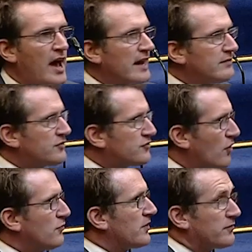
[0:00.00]
And
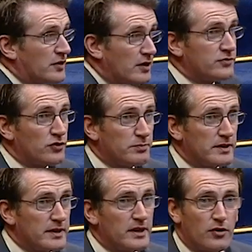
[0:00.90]
if you're not a school
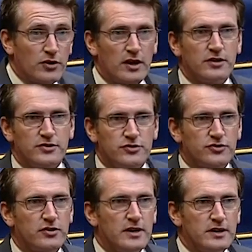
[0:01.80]
building or you're not a
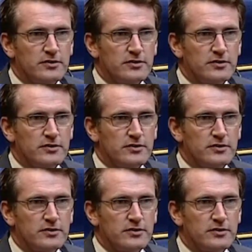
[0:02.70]
teacher,